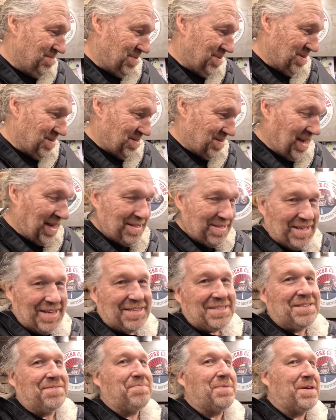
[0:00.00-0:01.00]
But
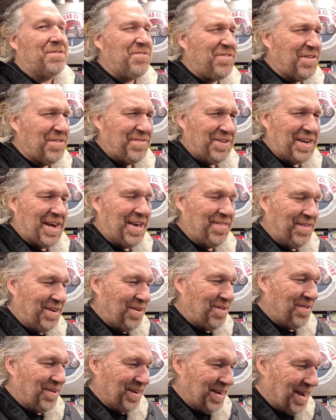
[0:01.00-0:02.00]
that's a bit further down the
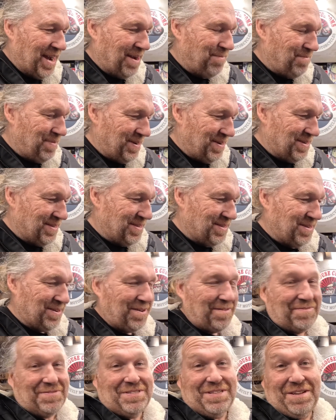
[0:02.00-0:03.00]
line yet, because
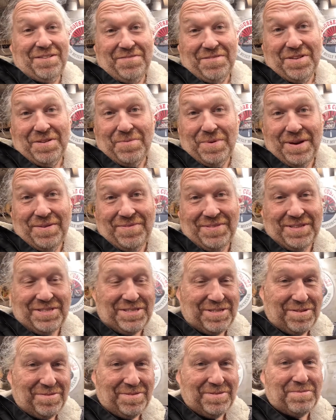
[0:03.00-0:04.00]
obviously I've got to wait for this
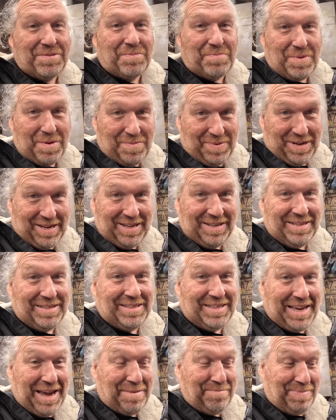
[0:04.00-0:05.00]
shoulder to properly
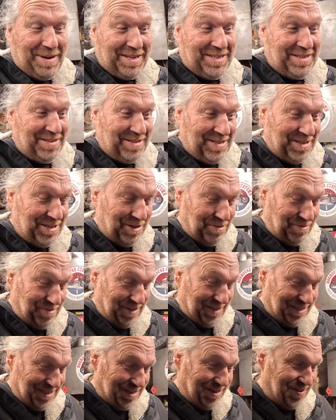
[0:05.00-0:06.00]
get better to do
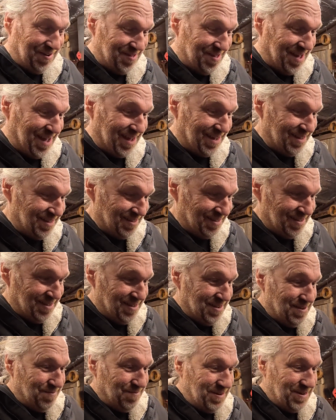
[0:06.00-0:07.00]
things like that.
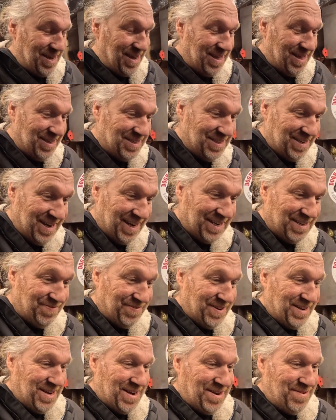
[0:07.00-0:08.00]
But yeah, that's the next
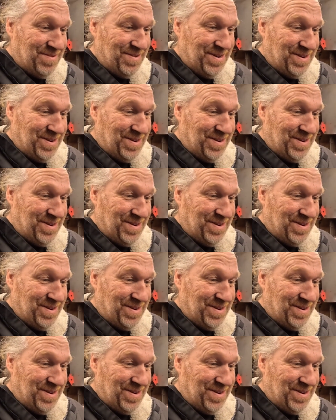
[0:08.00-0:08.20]
video.